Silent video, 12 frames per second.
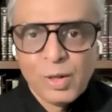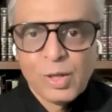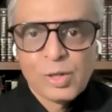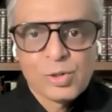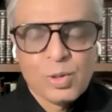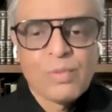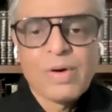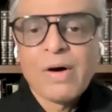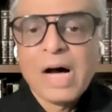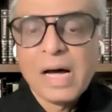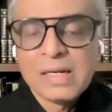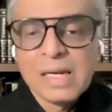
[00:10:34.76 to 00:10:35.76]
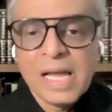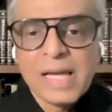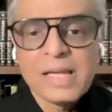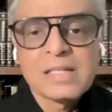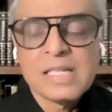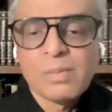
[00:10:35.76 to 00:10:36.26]
So
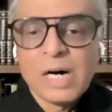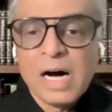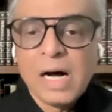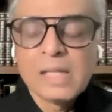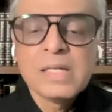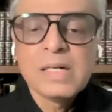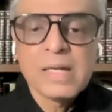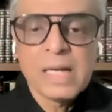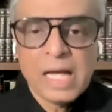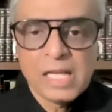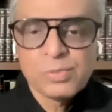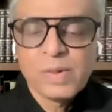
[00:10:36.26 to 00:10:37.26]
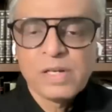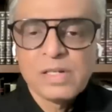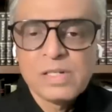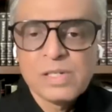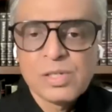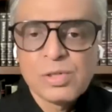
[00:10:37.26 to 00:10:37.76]
unlike some other
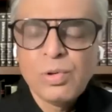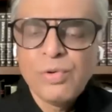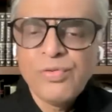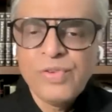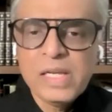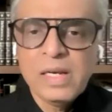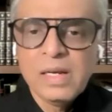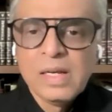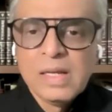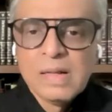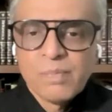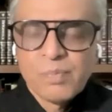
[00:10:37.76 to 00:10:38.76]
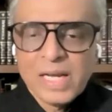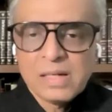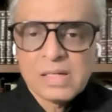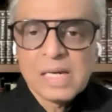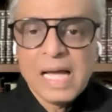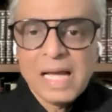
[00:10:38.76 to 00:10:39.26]
aspirants who feel
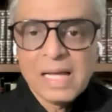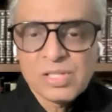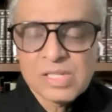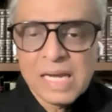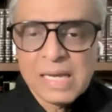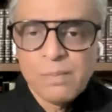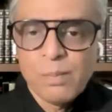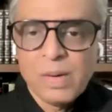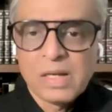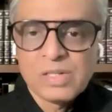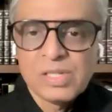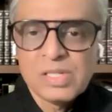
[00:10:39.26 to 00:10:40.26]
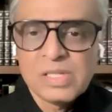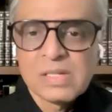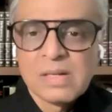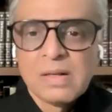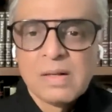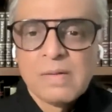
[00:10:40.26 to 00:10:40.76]
that as time
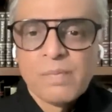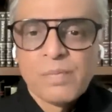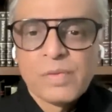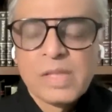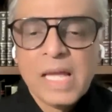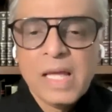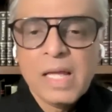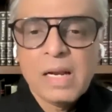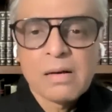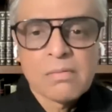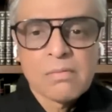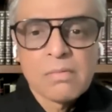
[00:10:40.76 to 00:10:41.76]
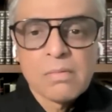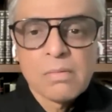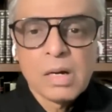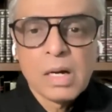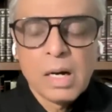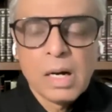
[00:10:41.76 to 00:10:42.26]
passes, their
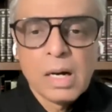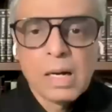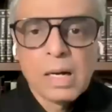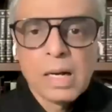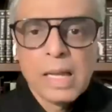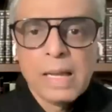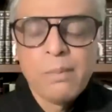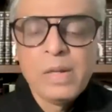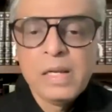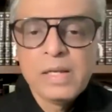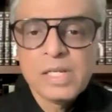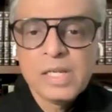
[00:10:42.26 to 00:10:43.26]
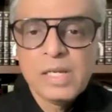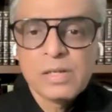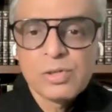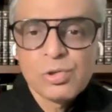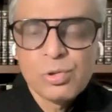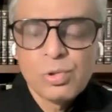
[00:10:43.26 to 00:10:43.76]

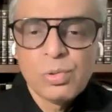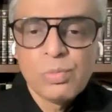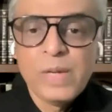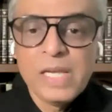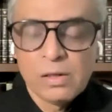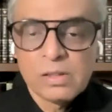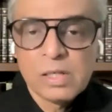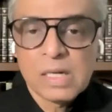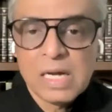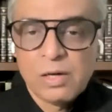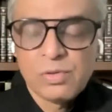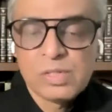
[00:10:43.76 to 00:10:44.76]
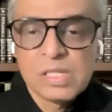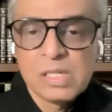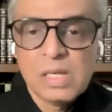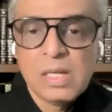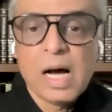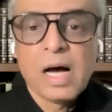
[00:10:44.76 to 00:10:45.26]
ability to be on the
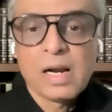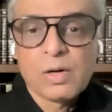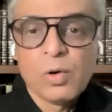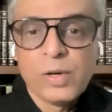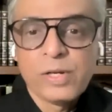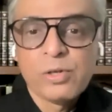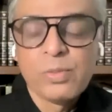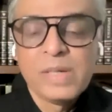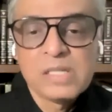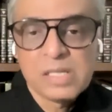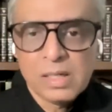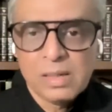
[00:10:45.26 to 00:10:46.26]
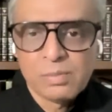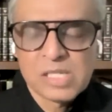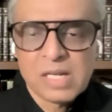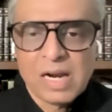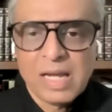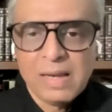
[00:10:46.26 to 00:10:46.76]
council are going to be
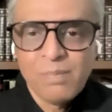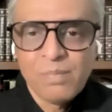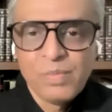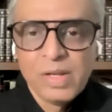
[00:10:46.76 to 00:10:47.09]
circumscribed,